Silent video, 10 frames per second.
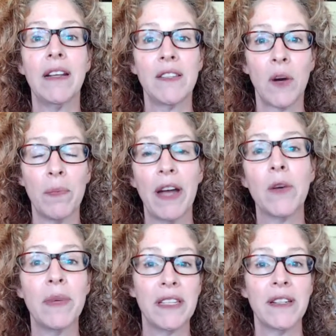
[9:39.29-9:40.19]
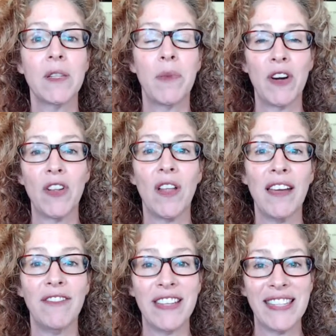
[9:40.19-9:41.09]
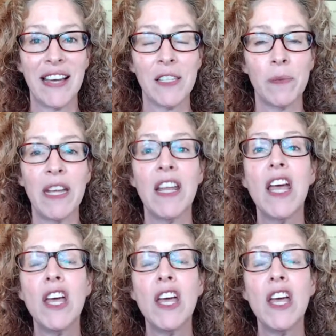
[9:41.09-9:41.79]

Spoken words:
It's our Better Business, Better Life assessment.